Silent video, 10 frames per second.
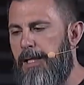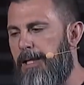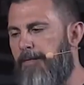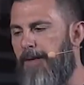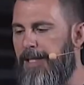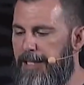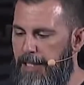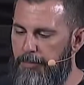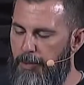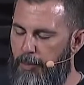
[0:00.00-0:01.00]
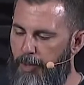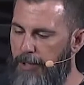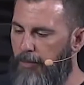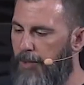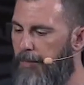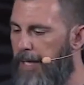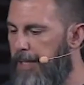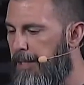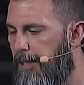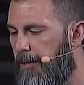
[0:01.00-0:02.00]
It finally came to a point where
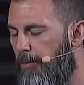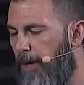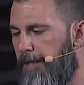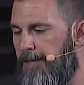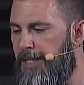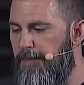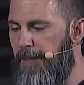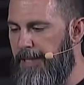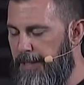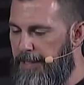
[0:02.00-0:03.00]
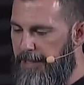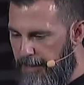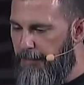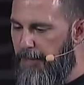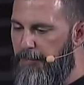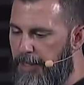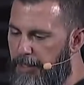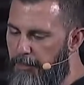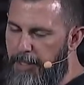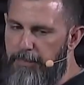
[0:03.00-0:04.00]
my wife suspected that something
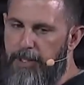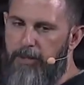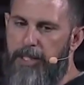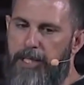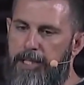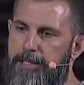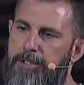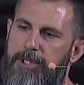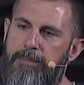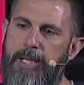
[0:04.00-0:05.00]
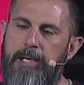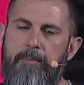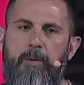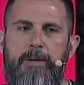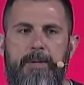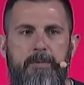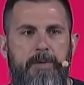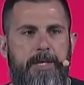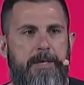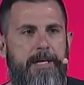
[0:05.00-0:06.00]
bigger might be going on, so she made an appointment
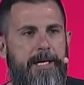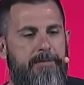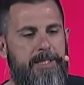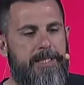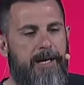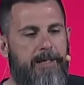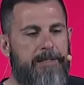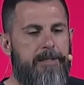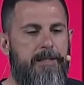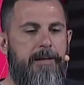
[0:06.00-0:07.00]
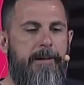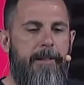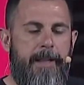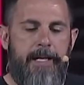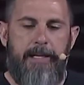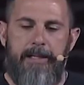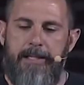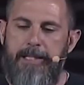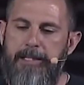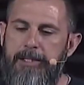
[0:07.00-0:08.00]
with Ava's doctor.
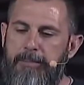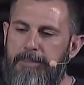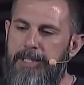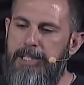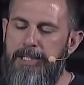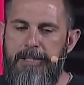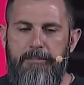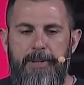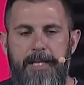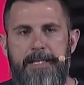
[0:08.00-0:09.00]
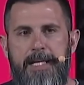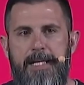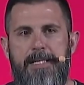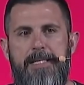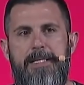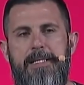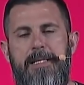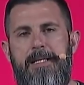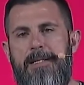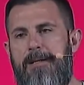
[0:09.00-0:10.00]
The doctor did some blood tests
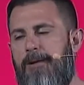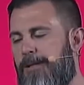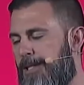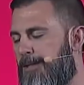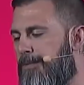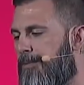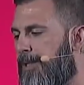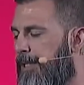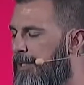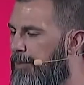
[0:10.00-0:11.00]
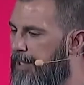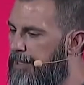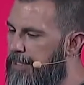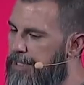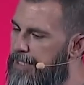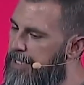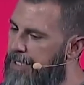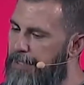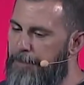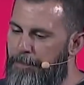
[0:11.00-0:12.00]
and called us really quickly and
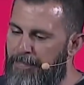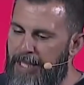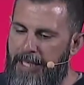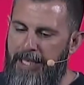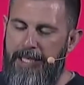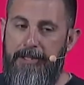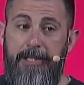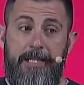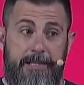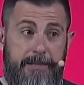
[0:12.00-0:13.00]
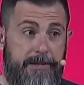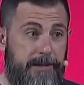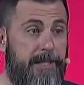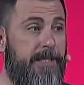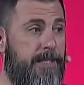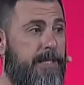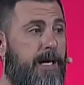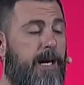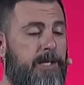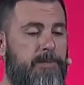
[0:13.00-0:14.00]
said, hey, you need to get to
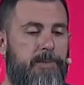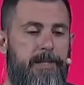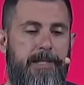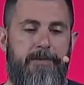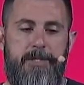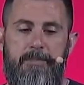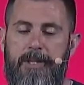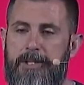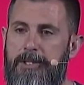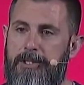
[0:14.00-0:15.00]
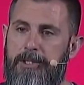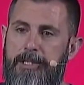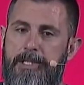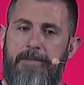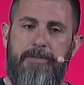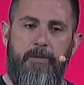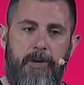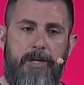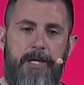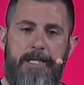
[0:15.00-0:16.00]
the hospital. Ava's blood sugar is
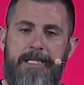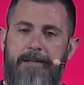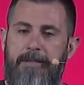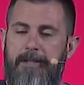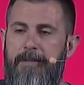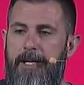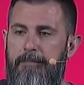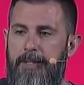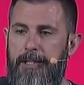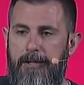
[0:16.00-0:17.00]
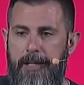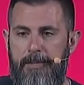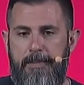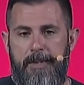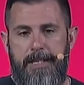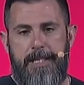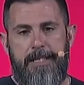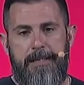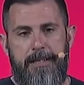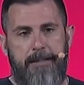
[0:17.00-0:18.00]
475 milligrams per
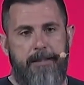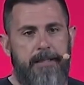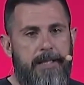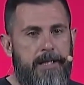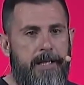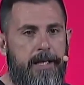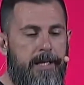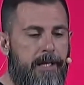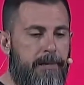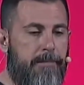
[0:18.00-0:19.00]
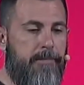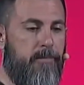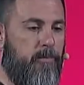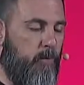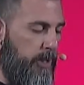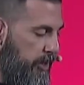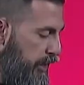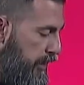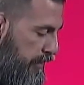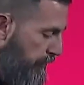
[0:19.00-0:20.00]
deciliter, which
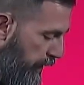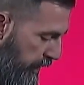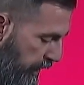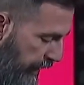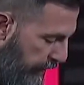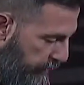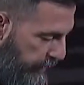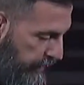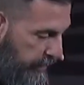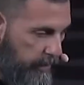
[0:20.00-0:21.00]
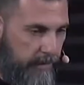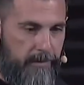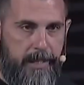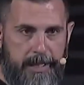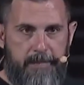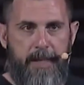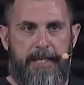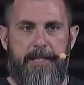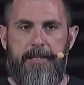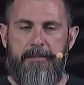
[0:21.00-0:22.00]
is much higher than the
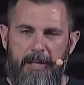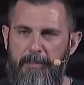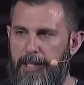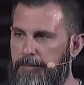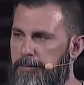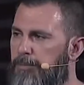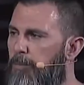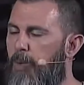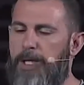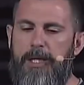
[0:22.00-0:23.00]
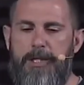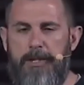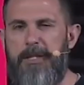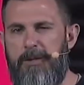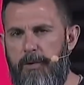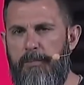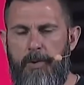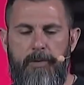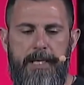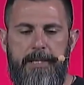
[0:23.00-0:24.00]
expected about 100
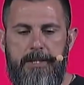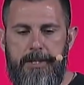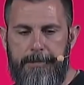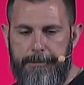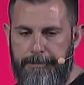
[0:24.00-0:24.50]
normal range.